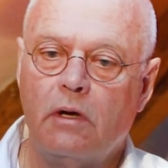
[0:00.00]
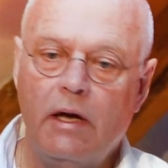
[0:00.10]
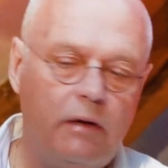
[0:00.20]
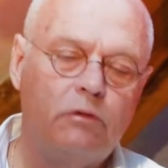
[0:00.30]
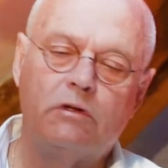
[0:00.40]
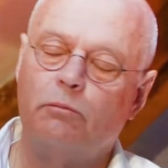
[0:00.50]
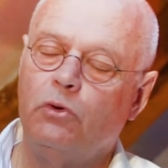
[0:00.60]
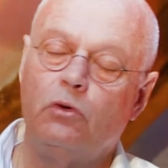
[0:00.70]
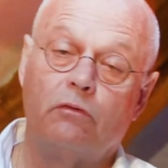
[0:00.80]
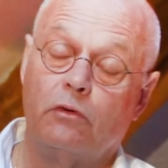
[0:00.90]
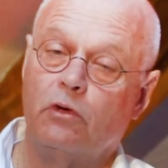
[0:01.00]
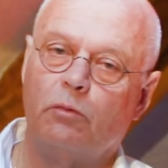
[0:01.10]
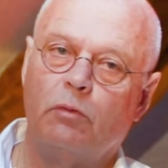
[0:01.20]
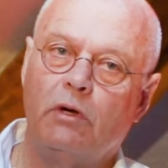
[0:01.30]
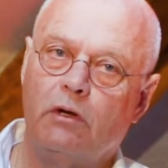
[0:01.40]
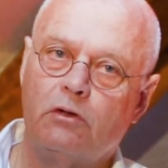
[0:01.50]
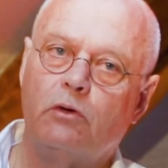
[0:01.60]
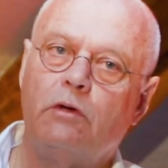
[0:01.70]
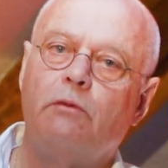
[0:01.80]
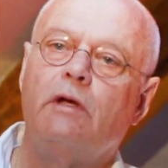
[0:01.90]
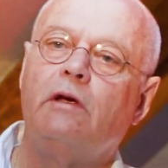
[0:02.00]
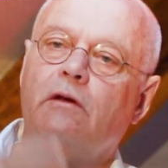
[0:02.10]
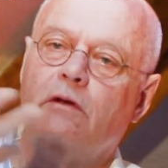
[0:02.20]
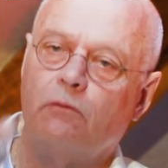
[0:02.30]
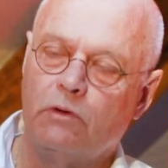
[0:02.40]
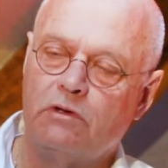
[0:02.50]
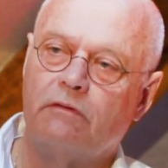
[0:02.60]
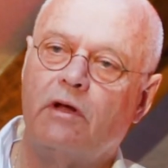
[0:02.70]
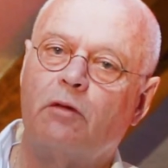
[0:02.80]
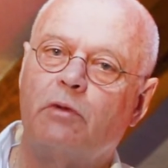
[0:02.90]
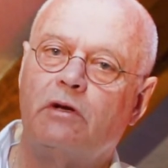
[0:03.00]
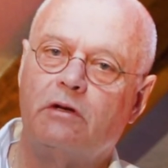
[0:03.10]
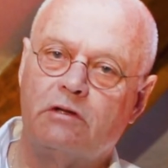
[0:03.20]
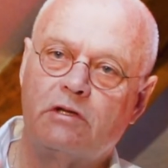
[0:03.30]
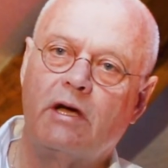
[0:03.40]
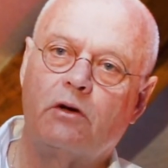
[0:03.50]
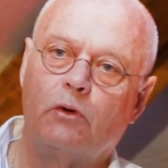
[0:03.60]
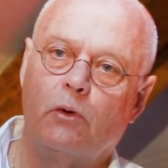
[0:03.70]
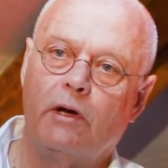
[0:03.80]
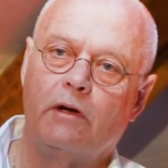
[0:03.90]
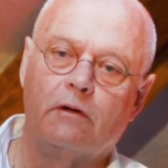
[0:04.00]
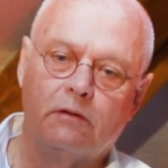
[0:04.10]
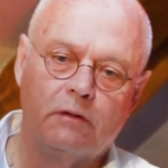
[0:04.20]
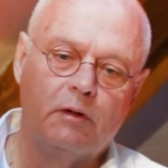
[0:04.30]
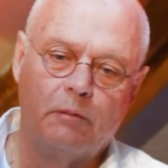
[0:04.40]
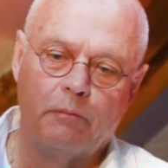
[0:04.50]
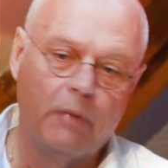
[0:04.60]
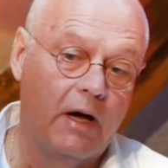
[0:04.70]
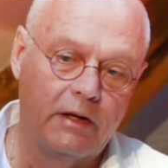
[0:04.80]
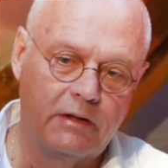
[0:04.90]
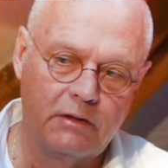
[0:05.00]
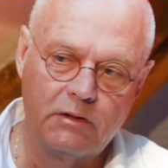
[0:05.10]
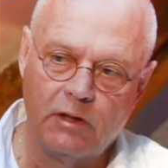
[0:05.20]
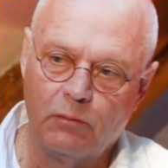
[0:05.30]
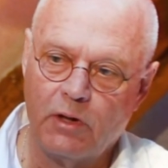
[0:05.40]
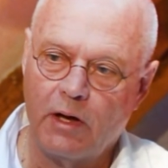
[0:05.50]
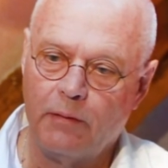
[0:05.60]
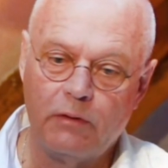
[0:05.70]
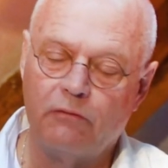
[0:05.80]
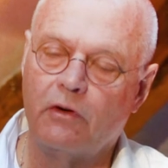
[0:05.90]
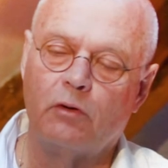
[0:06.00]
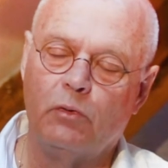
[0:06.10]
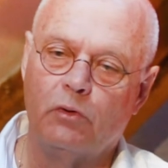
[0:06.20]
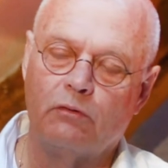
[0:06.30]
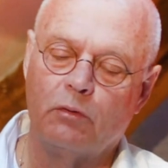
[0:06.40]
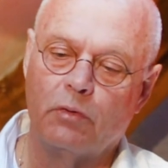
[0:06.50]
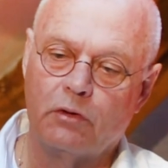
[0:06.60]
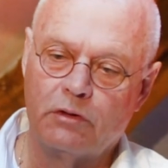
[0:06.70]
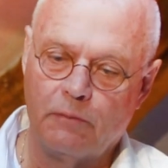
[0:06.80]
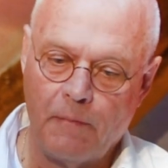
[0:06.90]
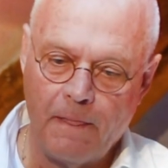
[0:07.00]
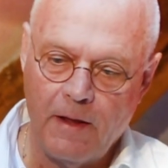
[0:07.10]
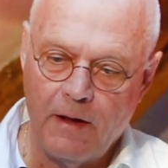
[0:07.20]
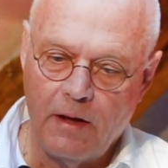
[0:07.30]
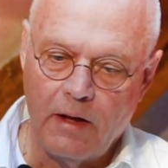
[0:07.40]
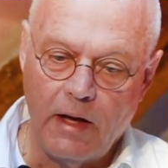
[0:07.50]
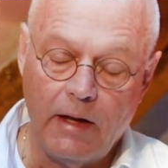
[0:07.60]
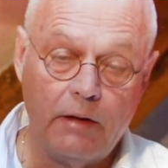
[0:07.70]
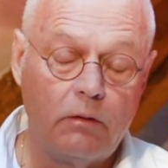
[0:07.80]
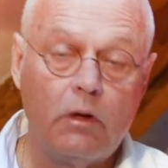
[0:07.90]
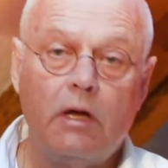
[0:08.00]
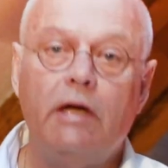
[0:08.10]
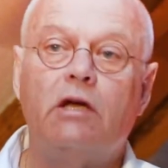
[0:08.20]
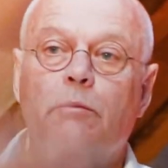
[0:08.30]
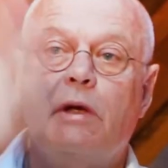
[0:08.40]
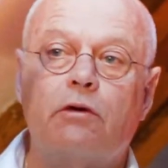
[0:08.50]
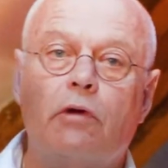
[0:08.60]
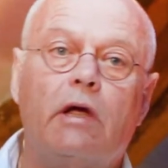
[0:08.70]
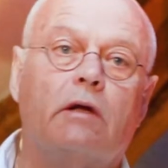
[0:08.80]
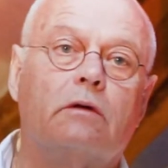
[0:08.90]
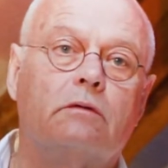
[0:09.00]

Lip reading: And he was a beautiful human being, so he was developing his psychonoetical body at the same time. He was a very beautiful person, and he could make rain.